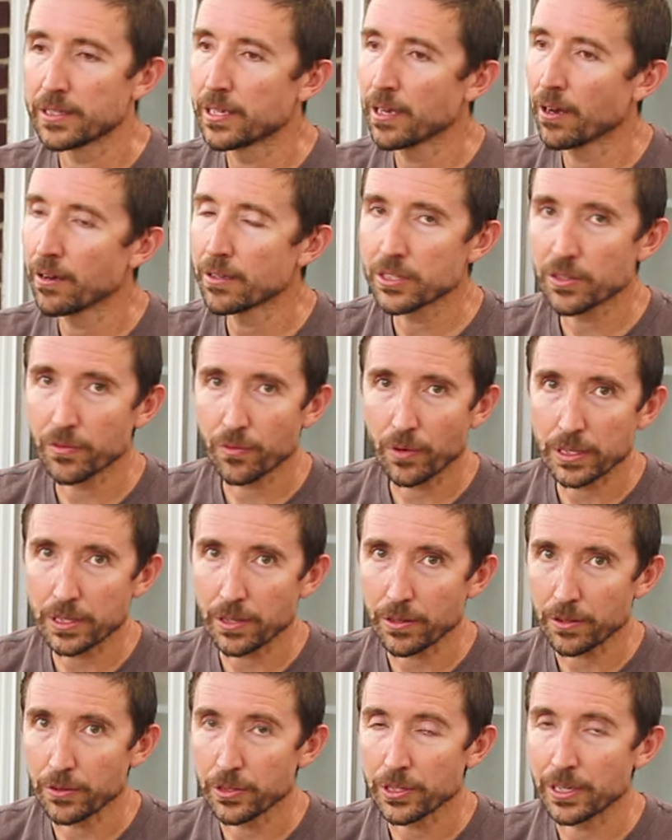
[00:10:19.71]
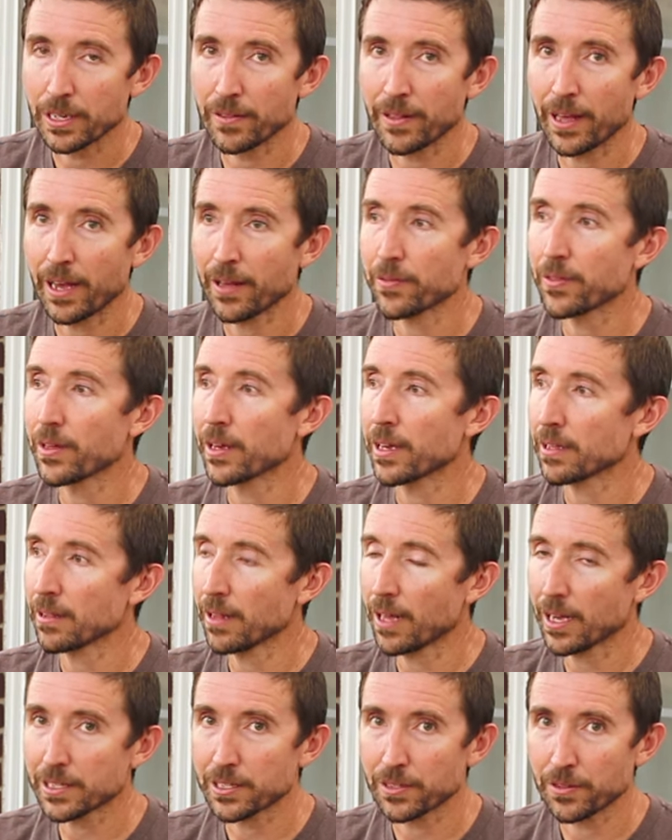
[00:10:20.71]
Tons of resolution in that
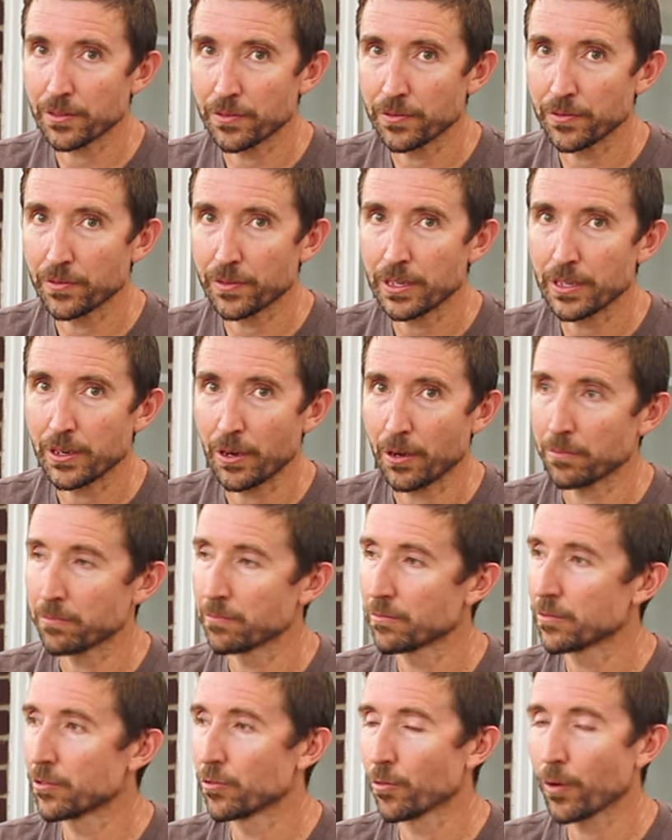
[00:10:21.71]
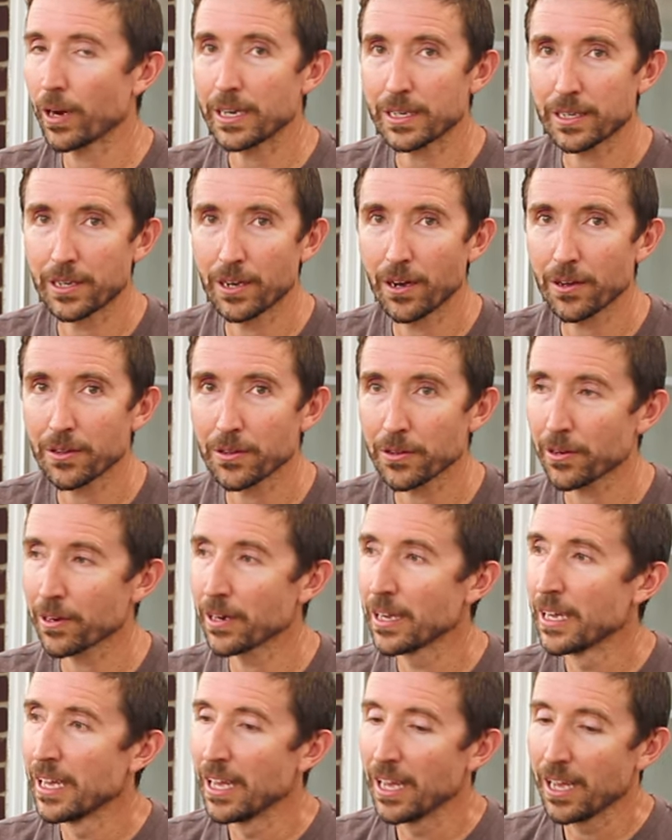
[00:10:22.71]
thing, lots of, you know, great
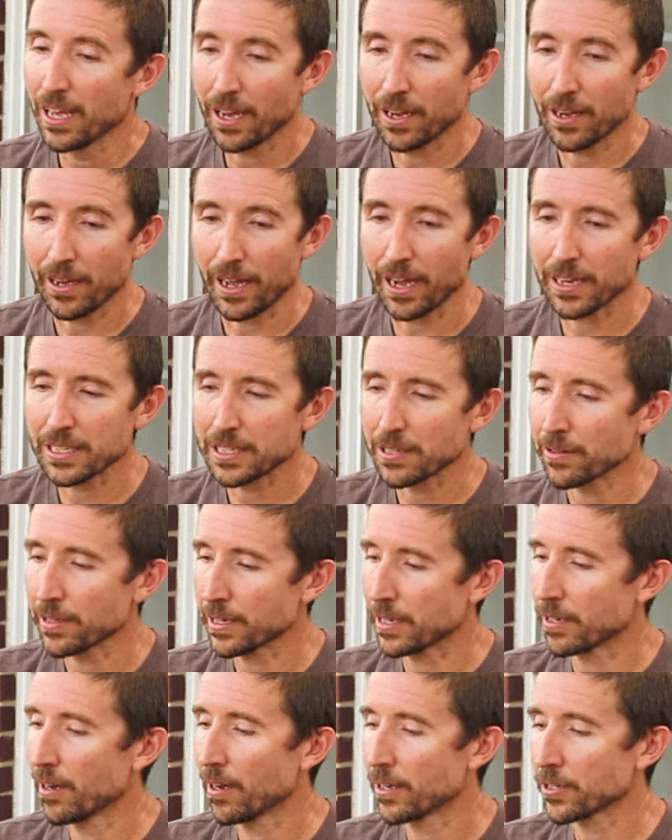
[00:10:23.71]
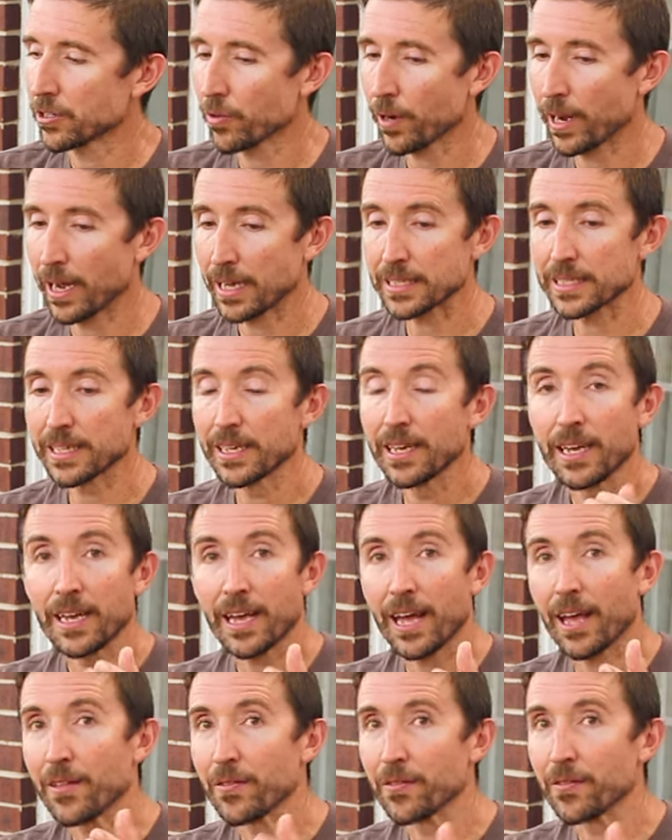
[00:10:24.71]
color, excellent contrast,
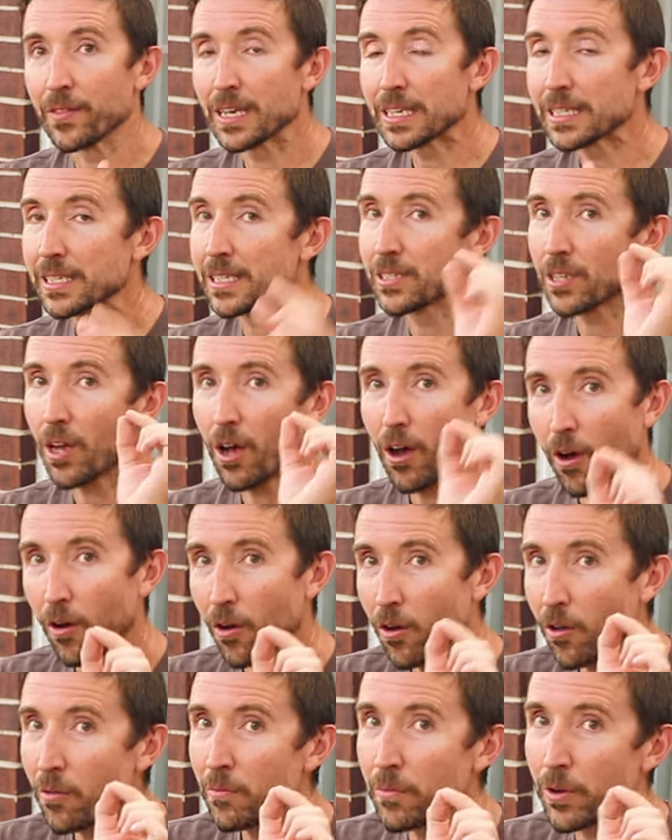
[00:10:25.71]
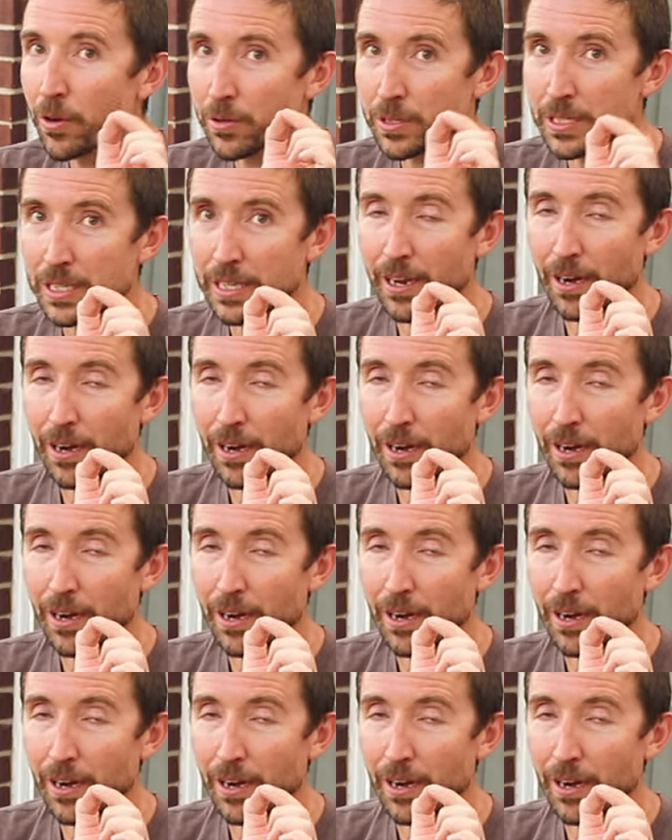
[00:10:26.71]
and this is almost